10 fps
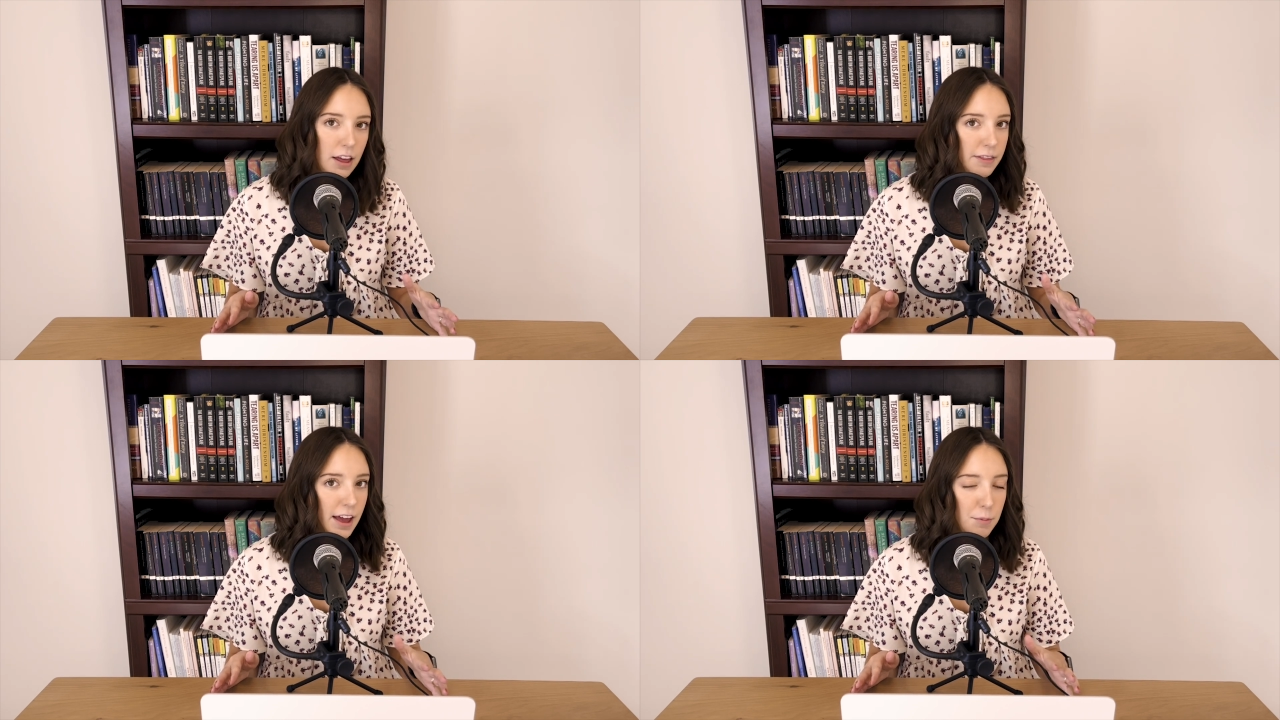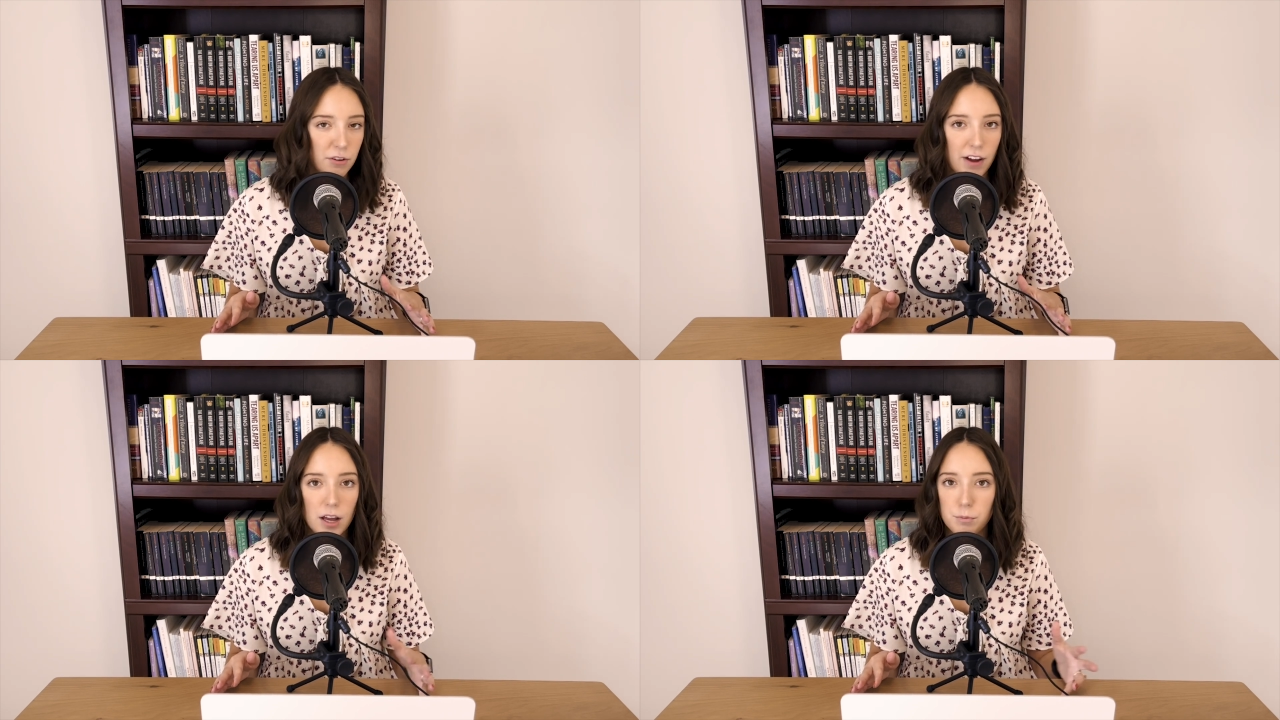They
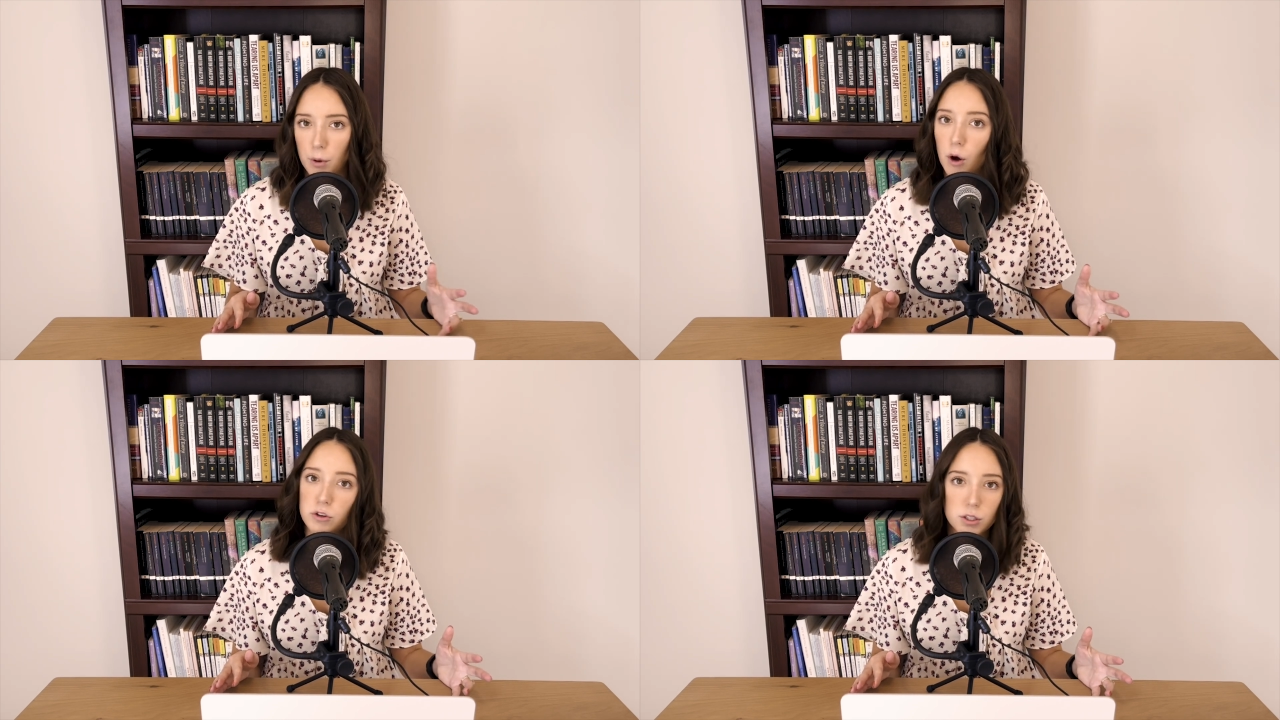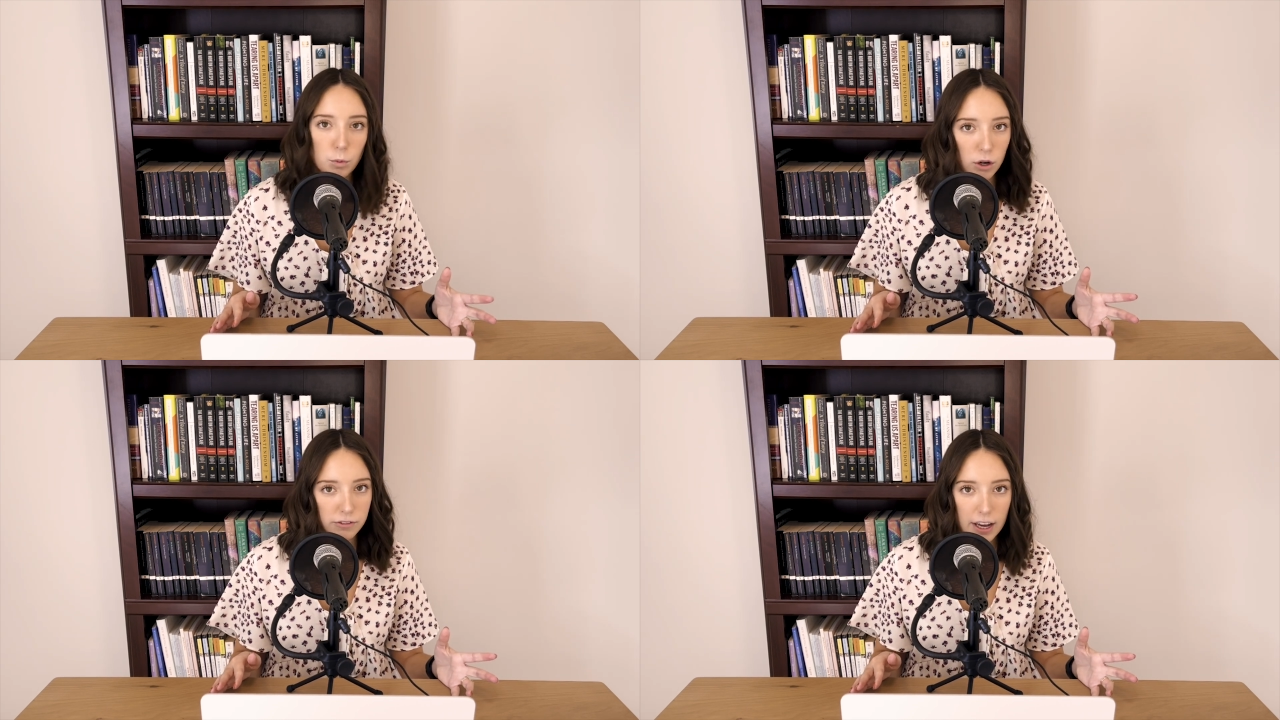provide
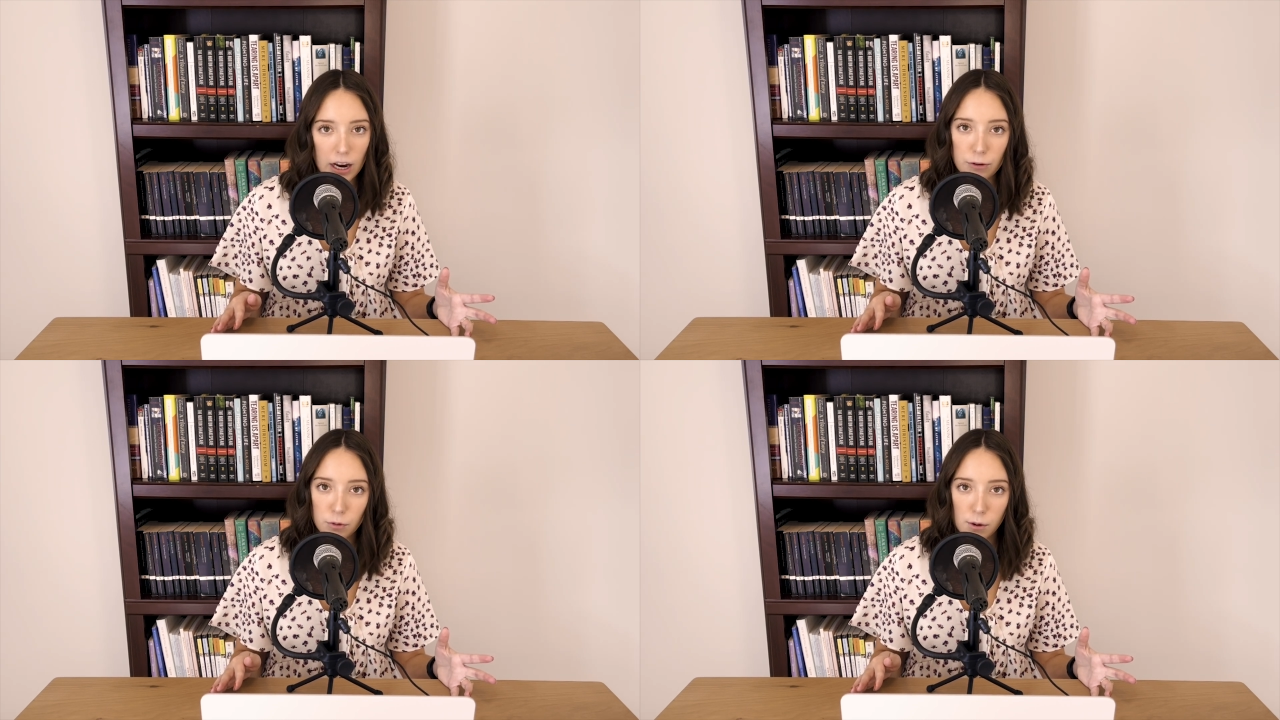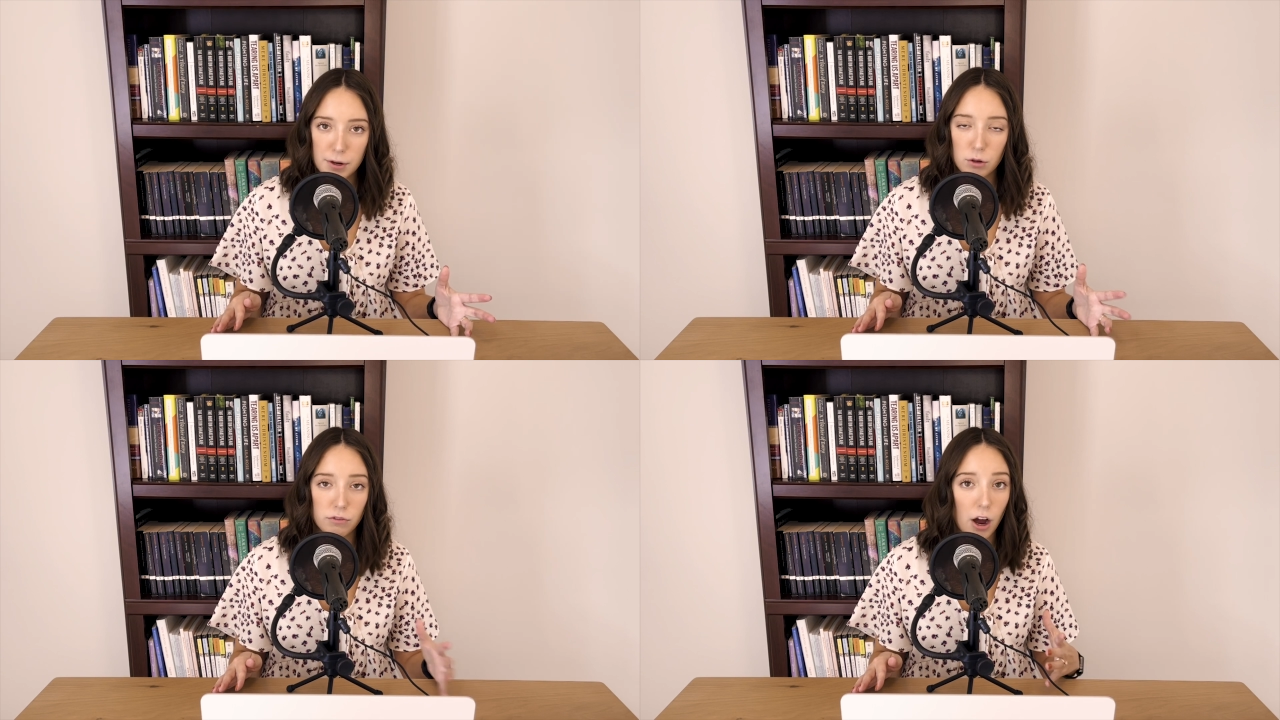post-abortive care for
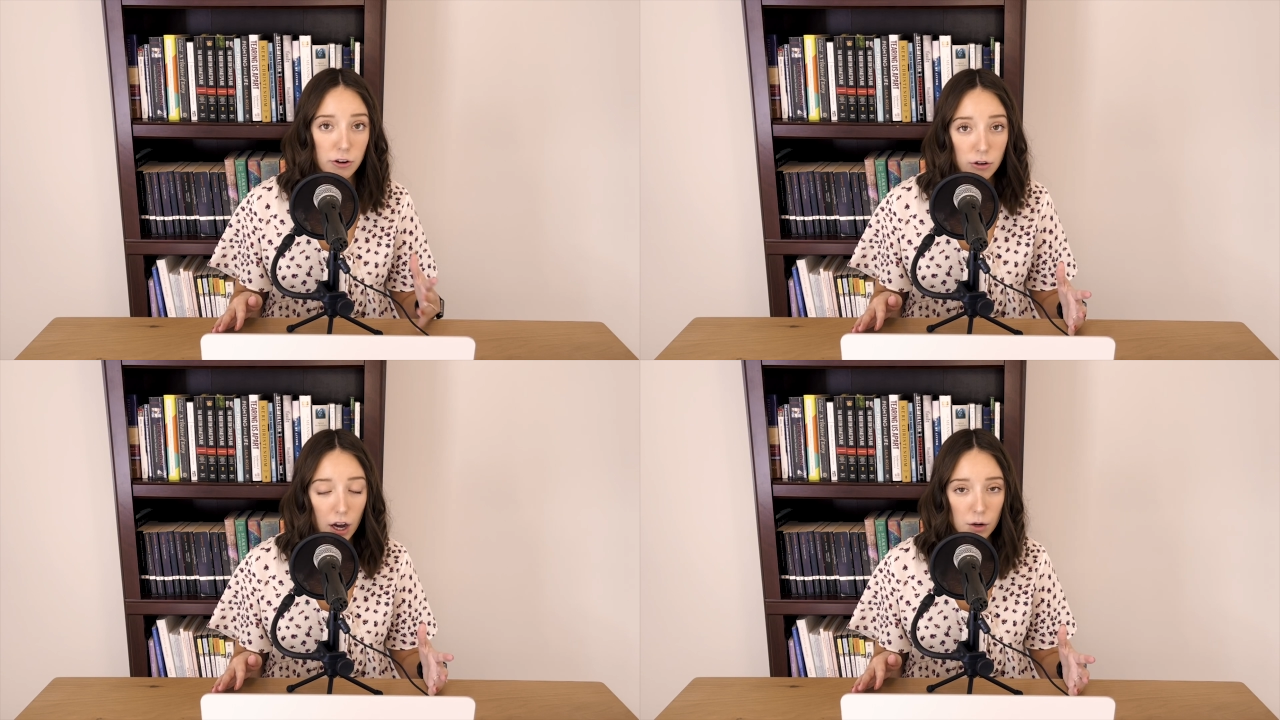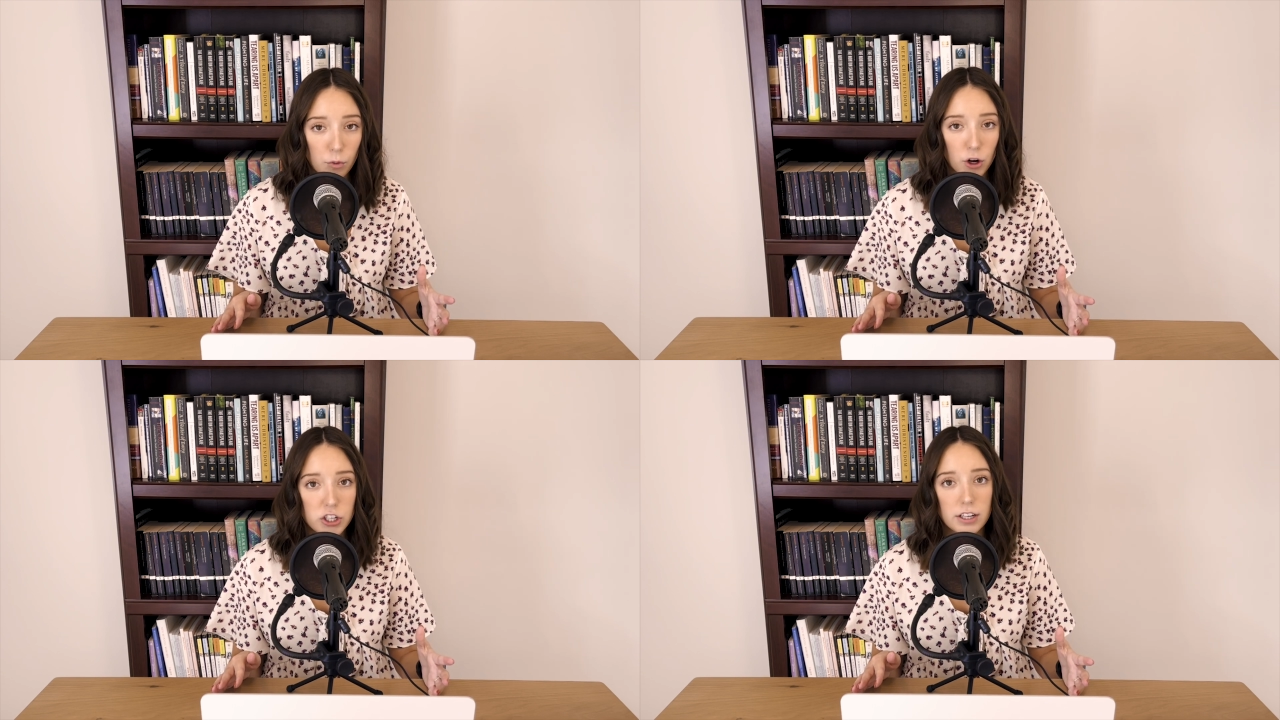women who have undergone
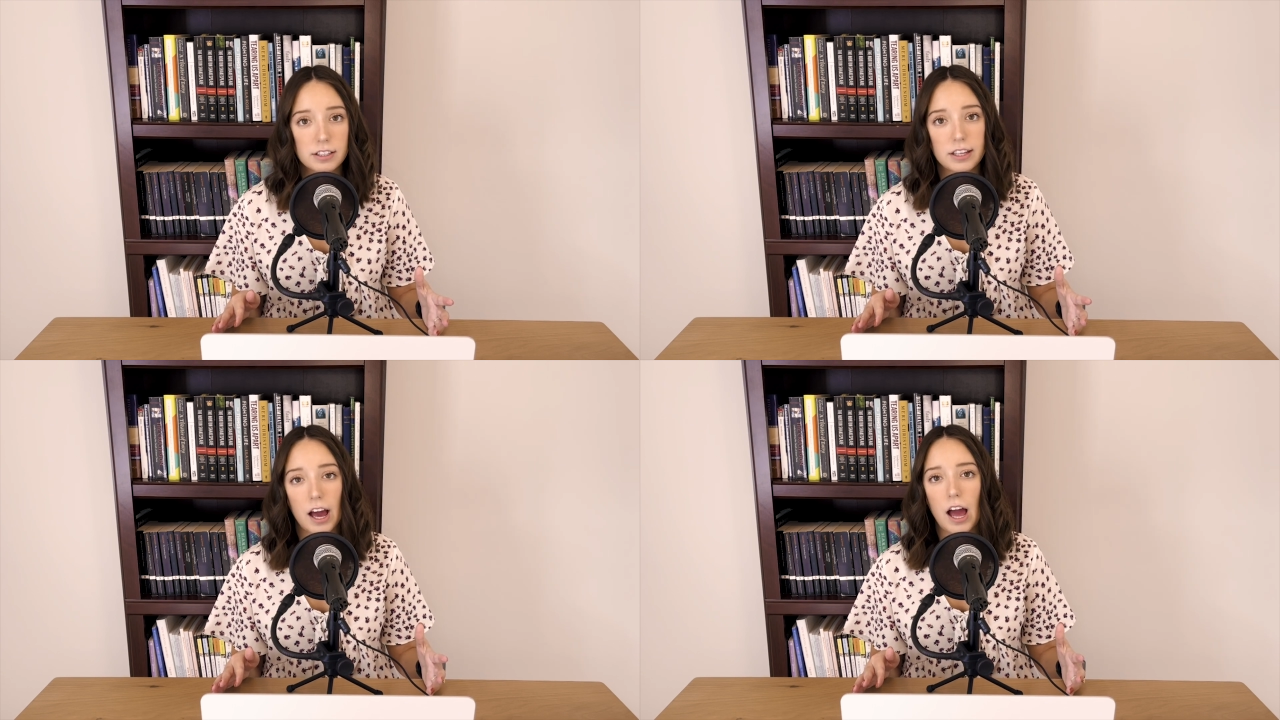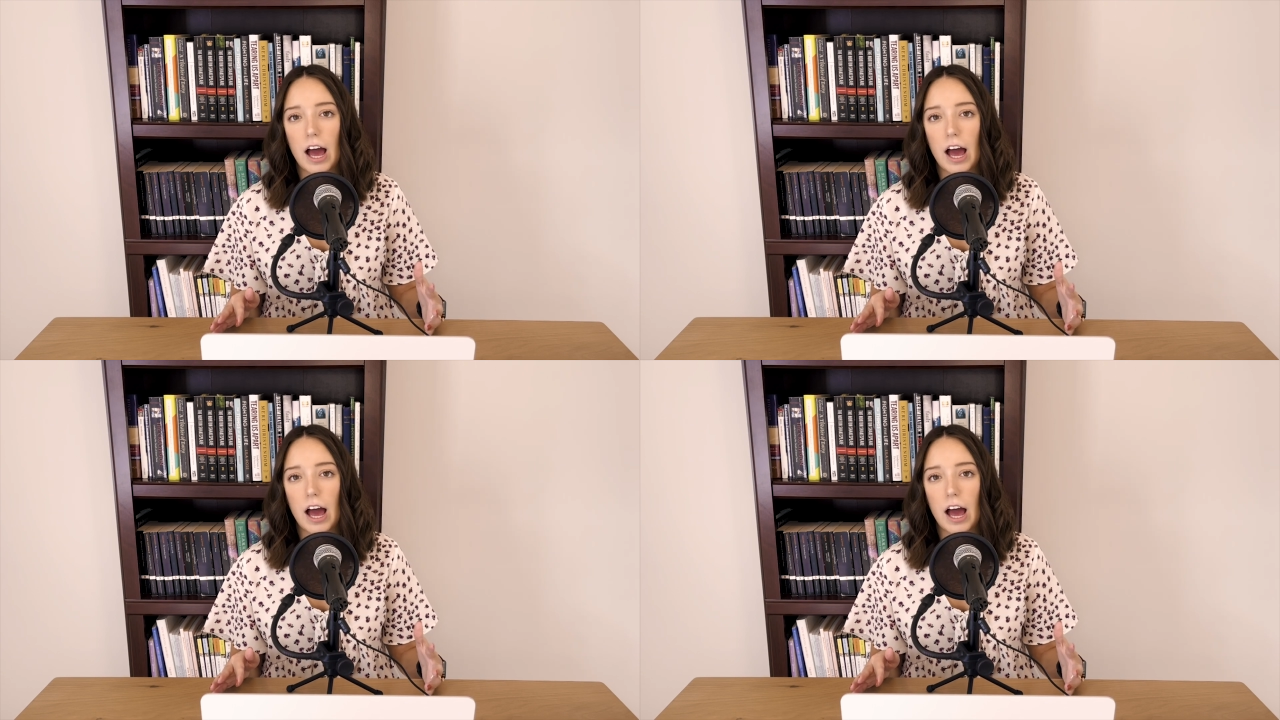abortions.